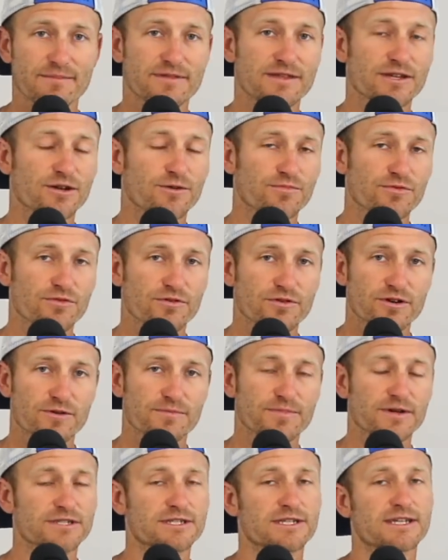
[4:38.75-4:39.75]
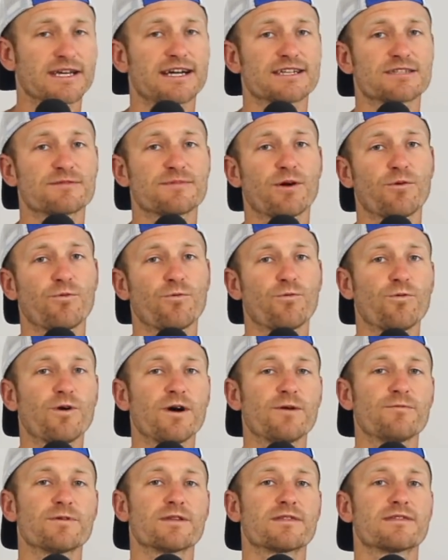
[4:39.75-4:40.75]
Theo Brunner, a bunch of guys about
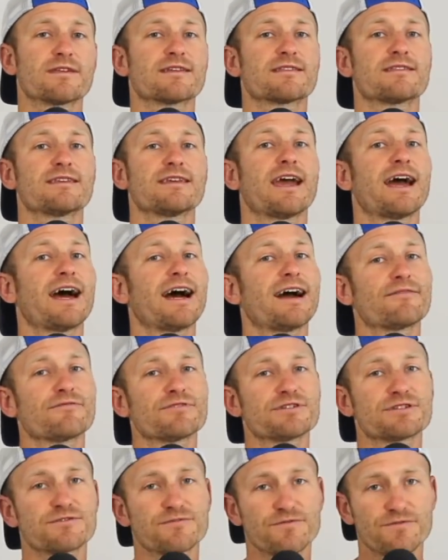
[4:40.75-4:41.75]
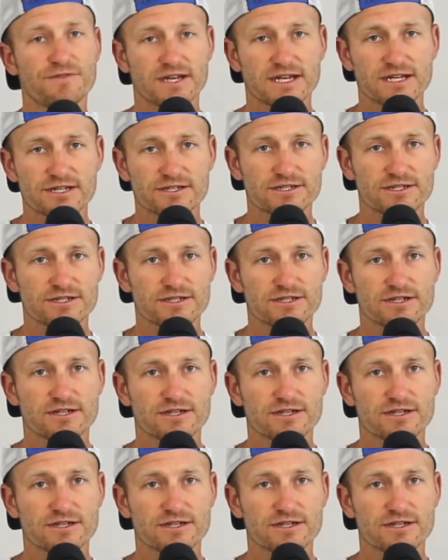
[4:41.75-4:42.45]
what we think the average finish